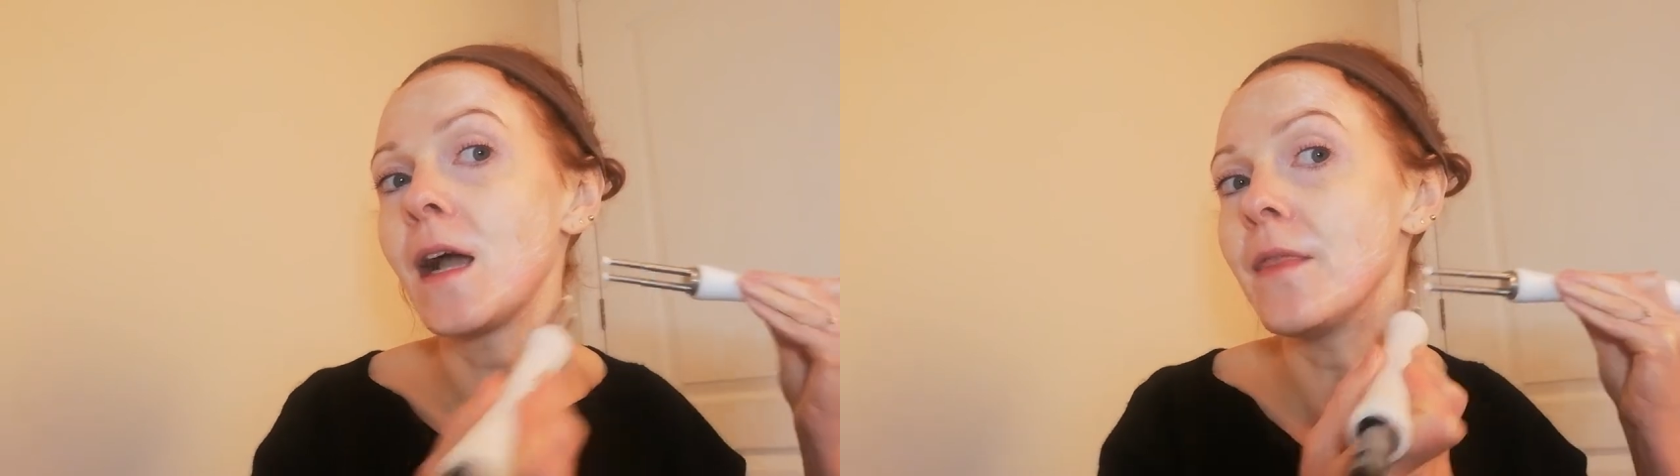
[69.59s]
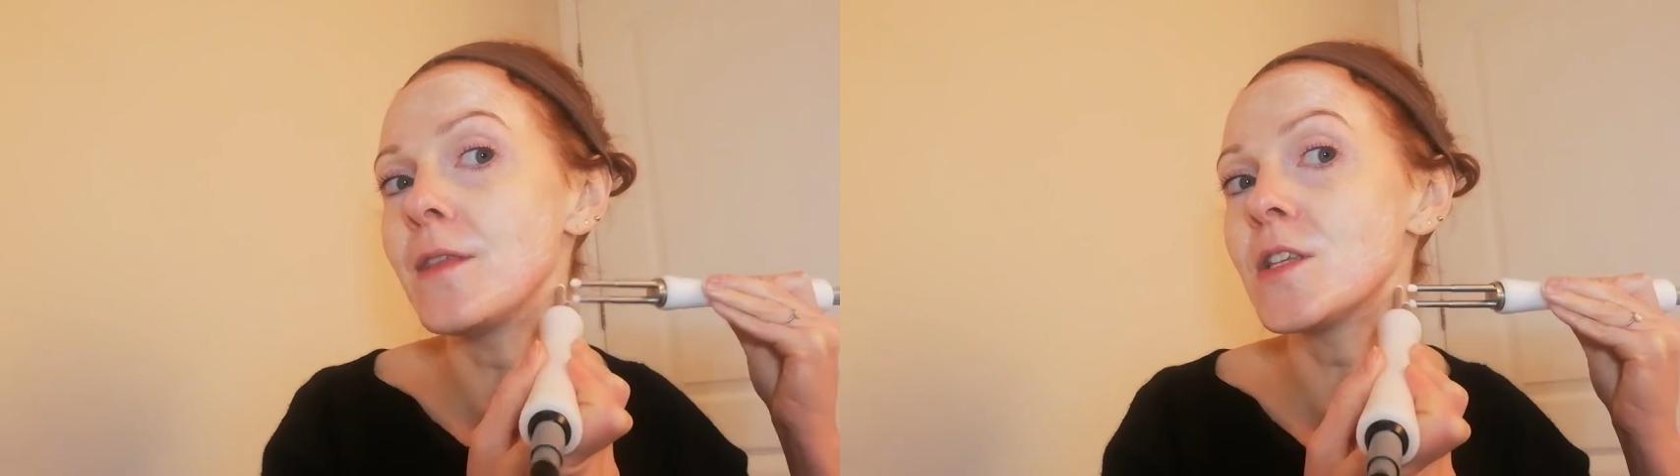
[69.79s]

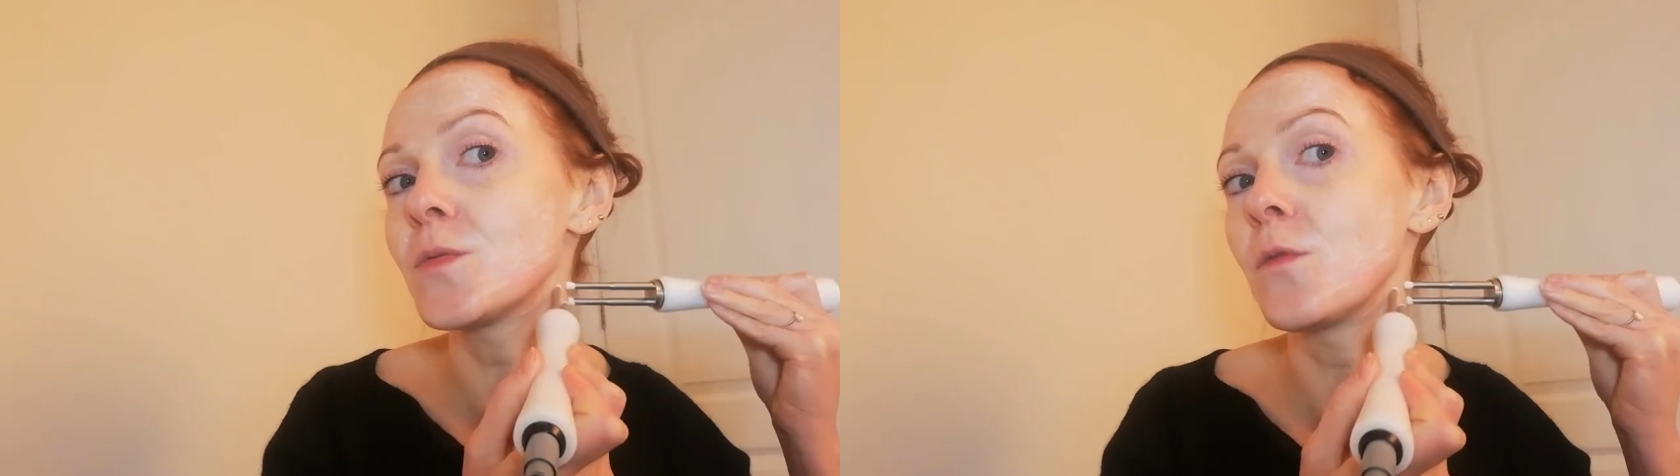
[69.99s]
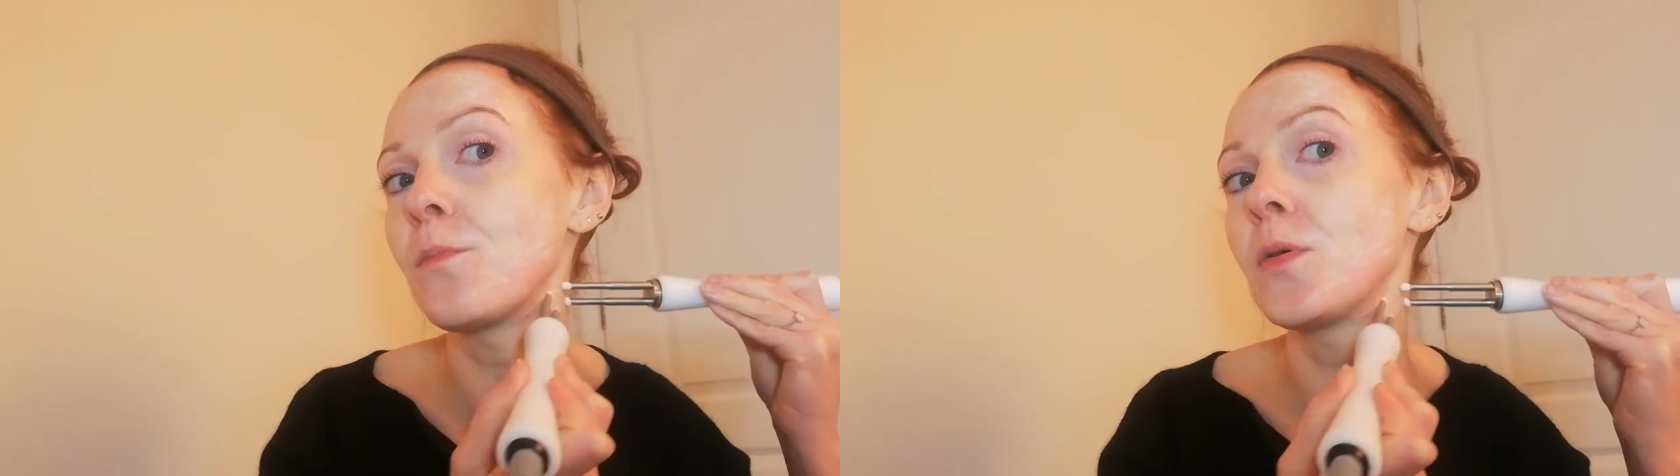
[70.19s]
and this
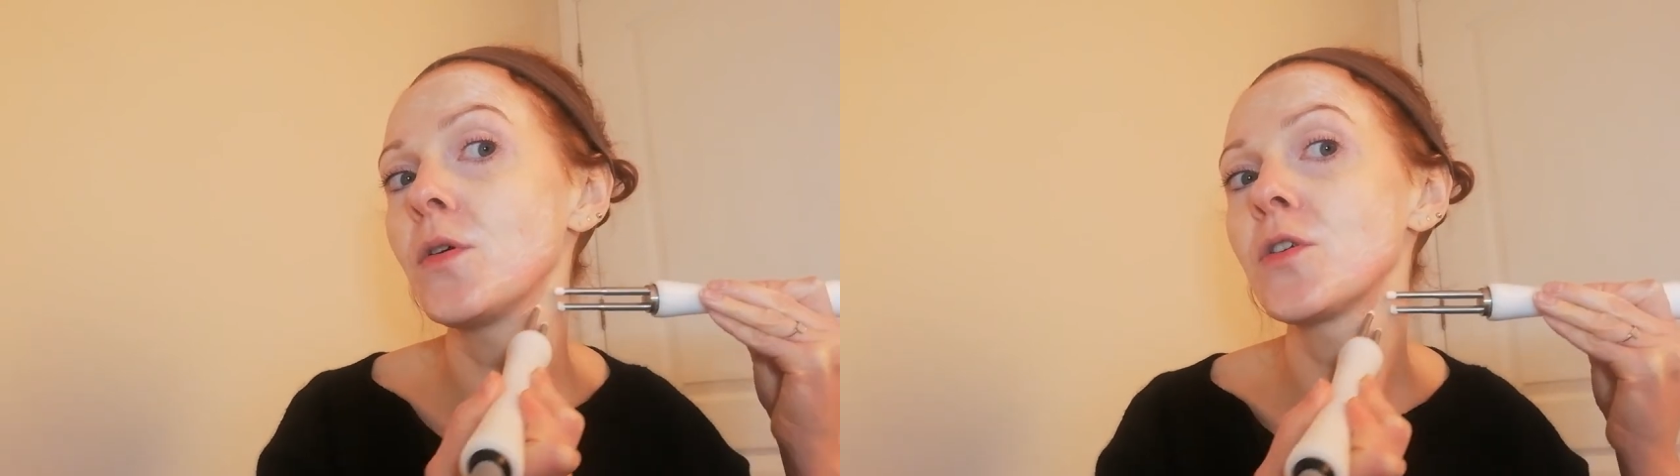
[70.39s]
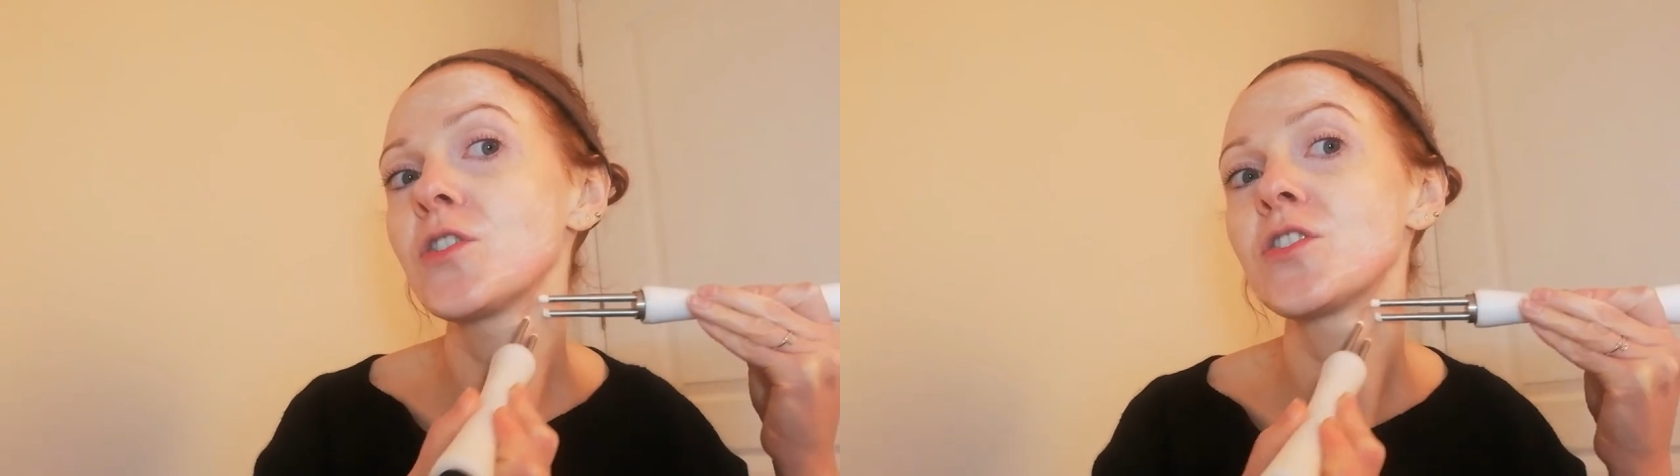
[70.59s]
will
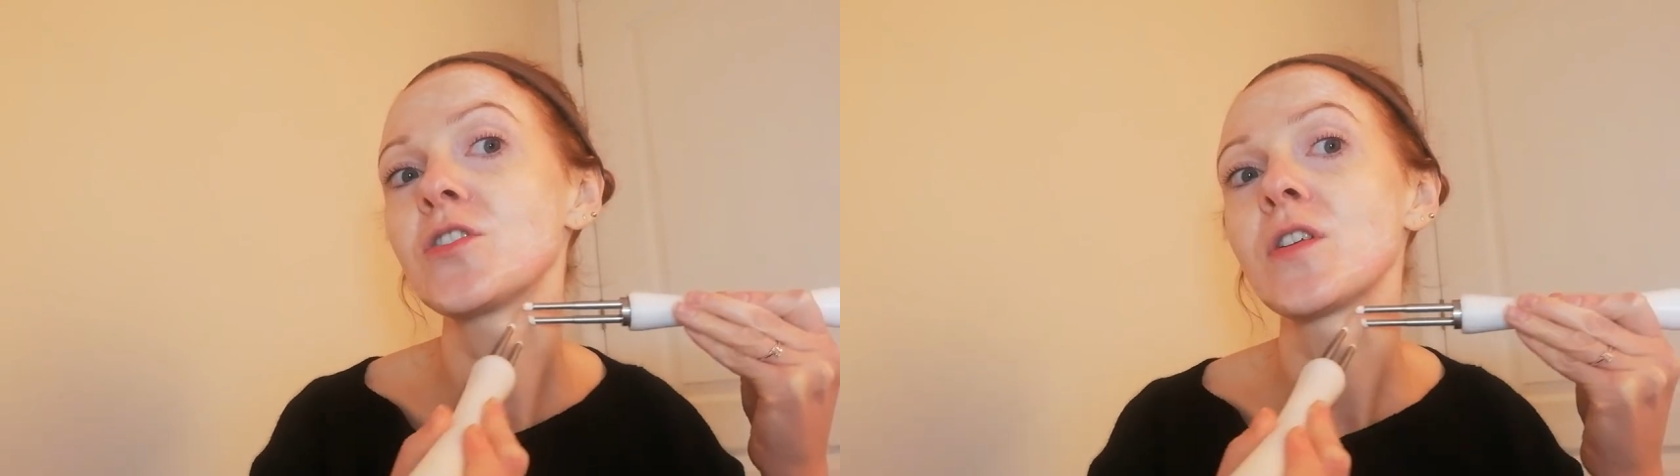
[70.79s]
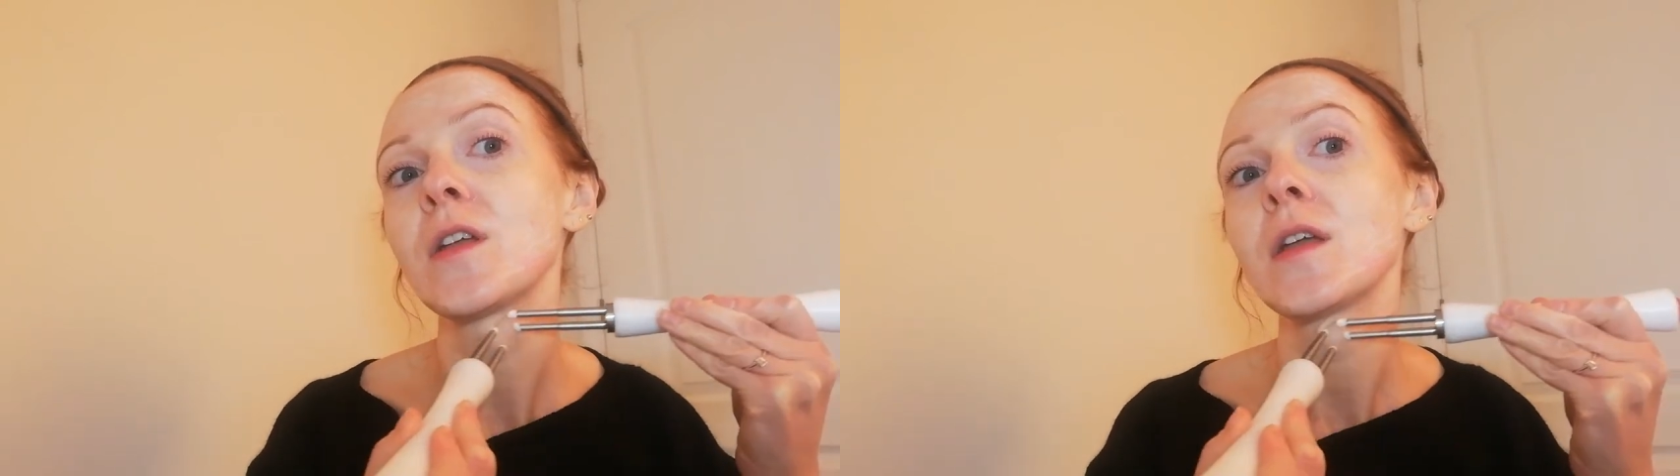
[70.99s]
push